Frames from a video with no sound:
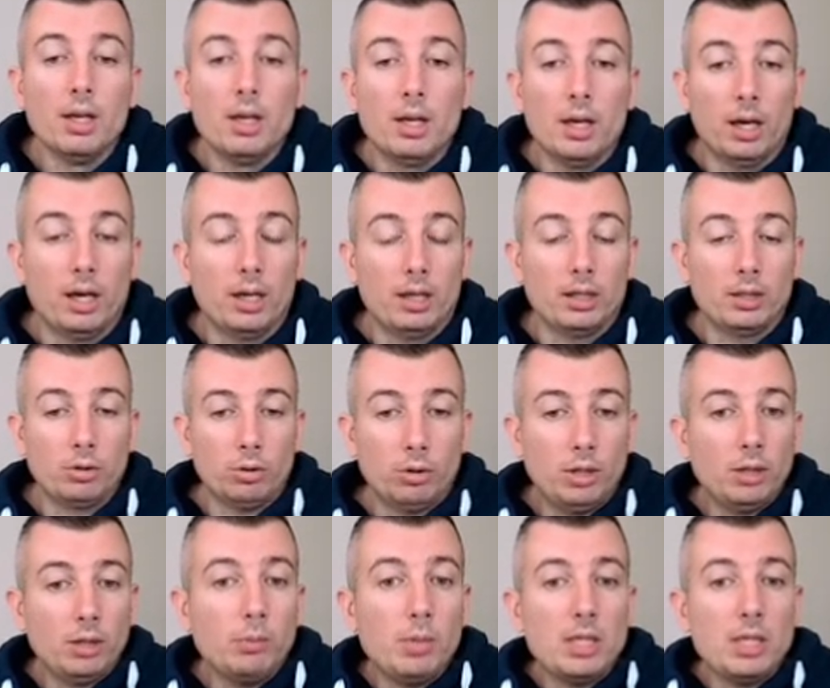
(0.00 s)
So
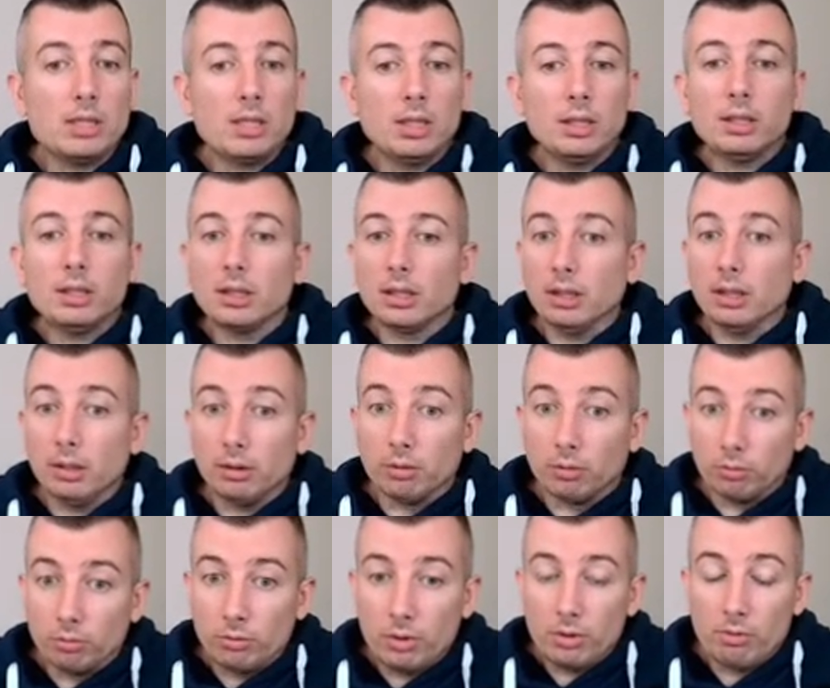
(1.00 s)
that means that
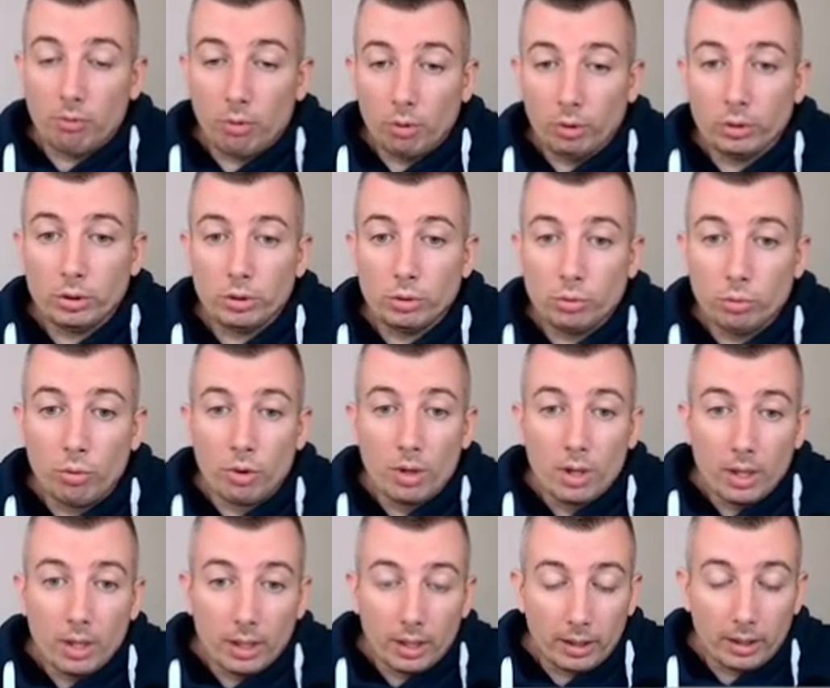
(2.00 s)
we want
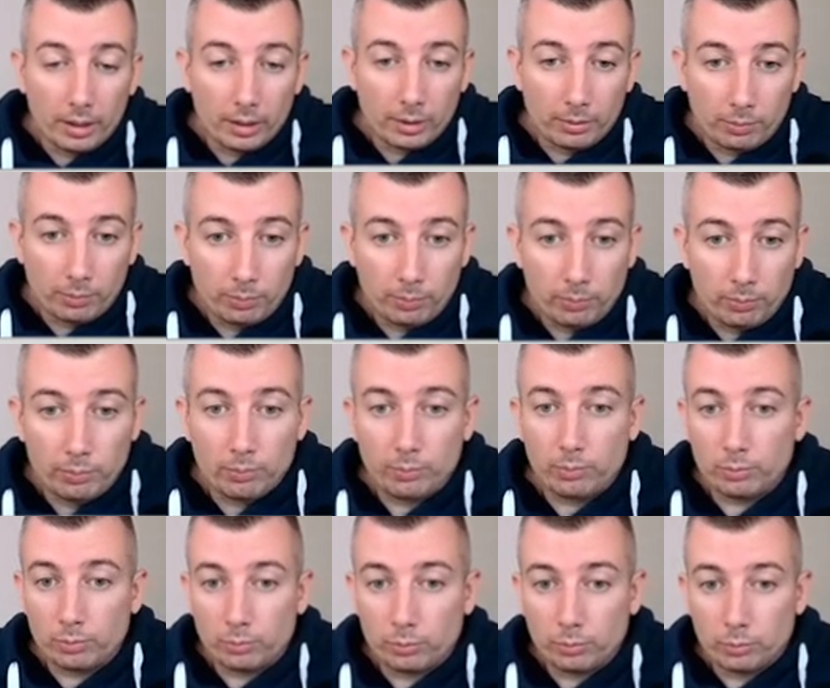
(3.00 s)
to
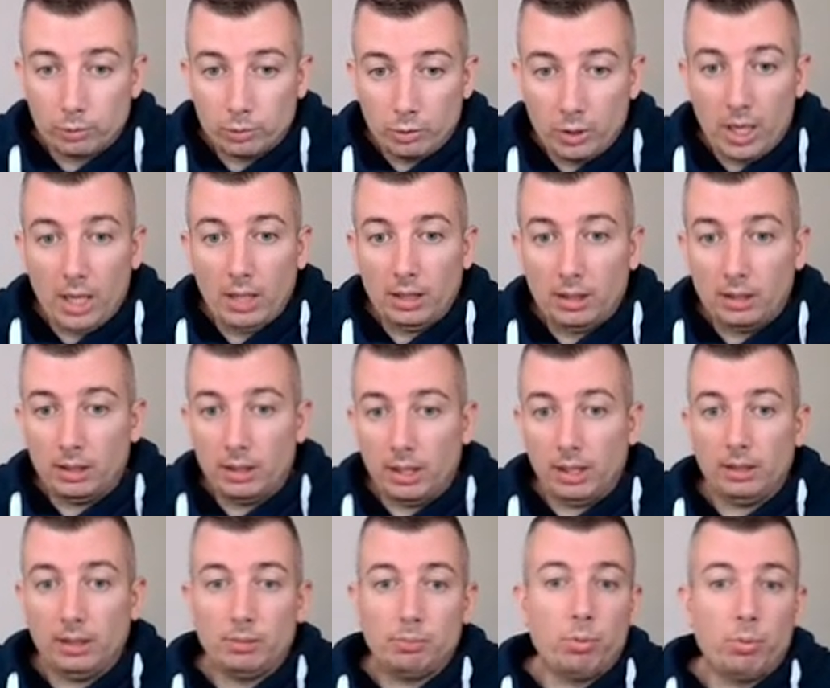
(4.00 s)
create
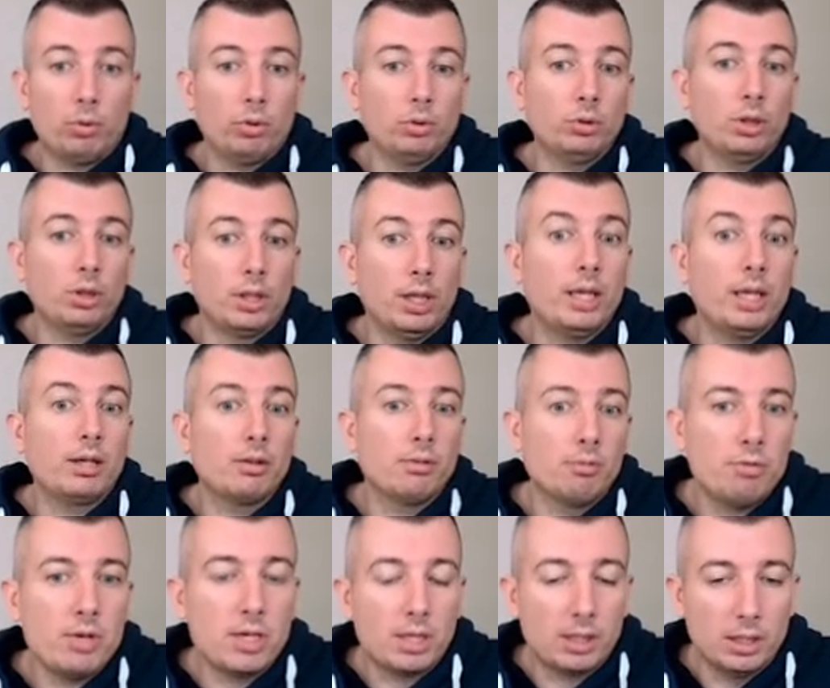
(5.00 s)
that pawn like
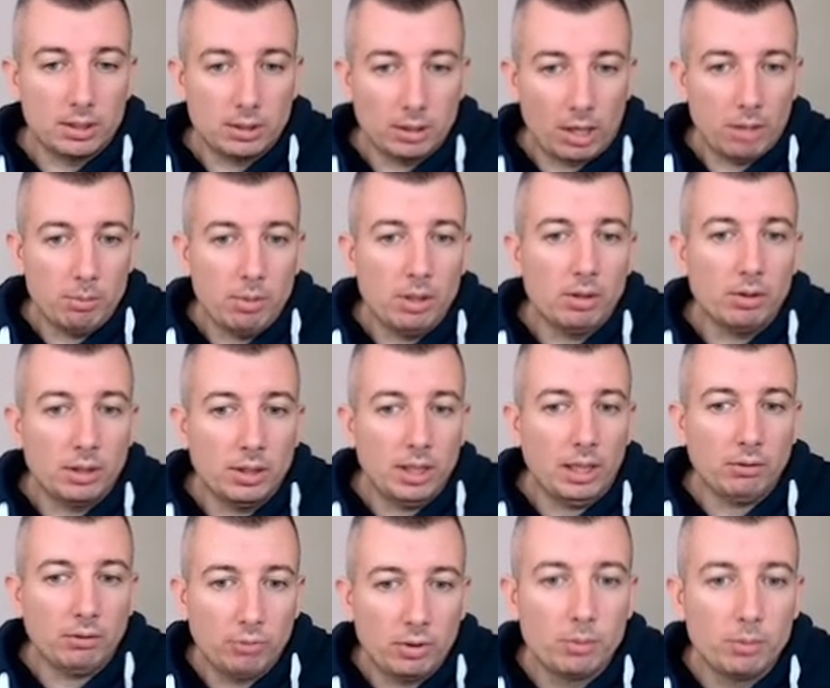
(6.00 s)
weakness. I mean,
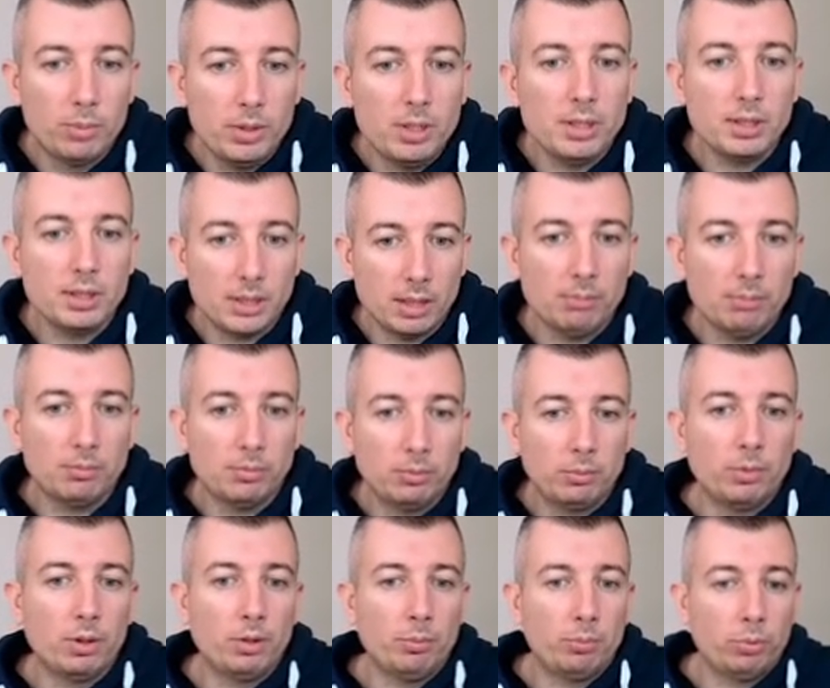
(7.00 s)
that will be some
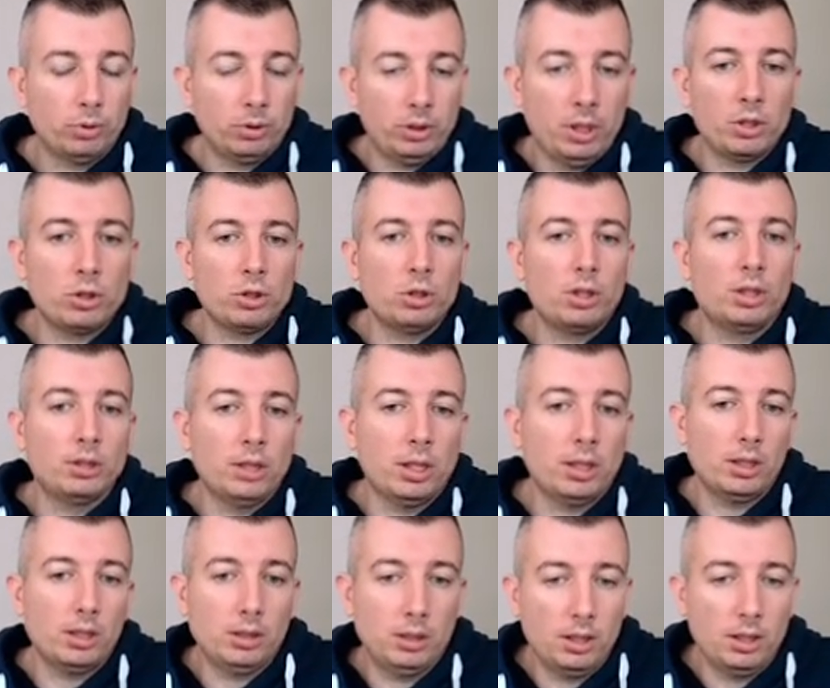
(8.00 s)
potential
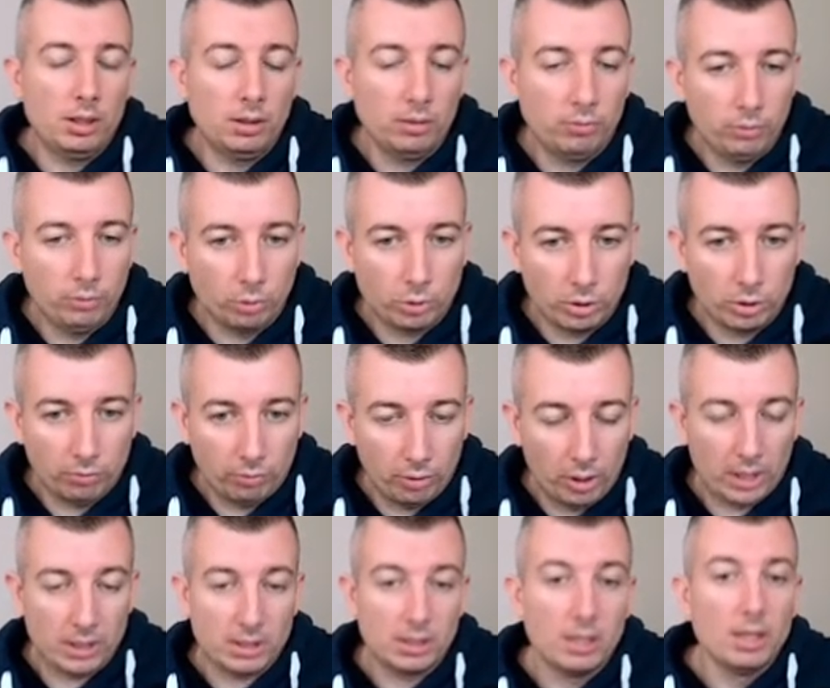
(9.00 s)
target in the future for
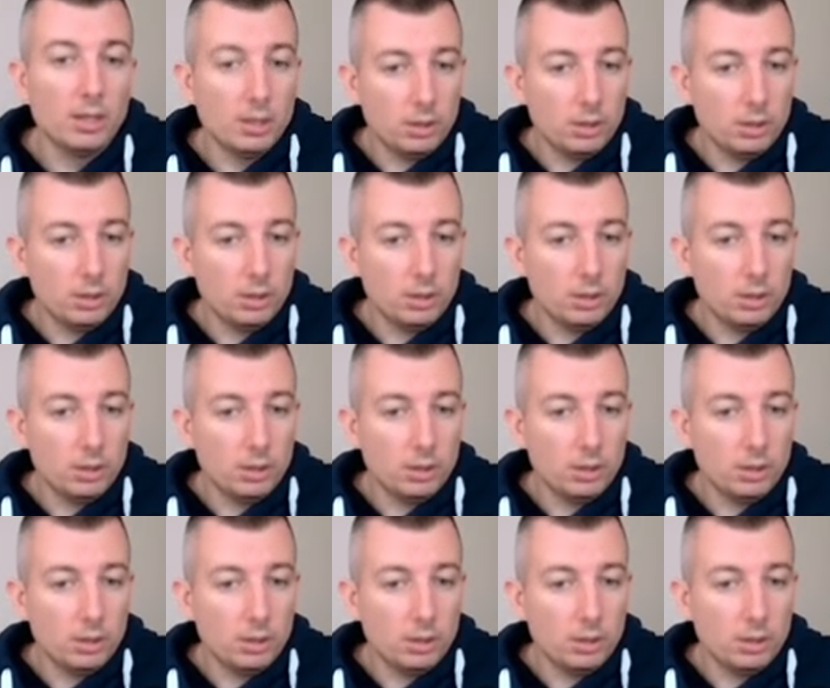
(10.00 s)
us.